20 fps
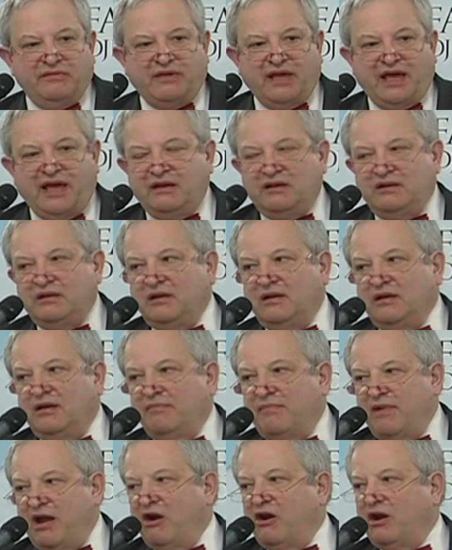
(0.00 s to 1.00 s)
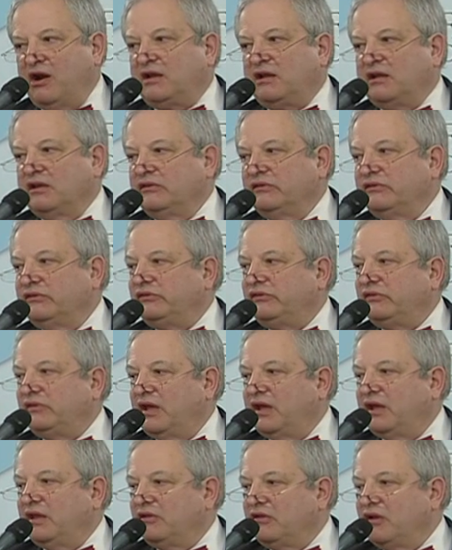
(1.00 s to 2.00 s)
that Americans
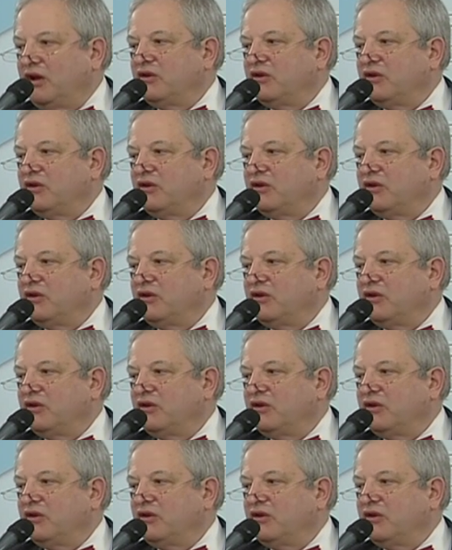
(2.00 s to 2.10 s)
and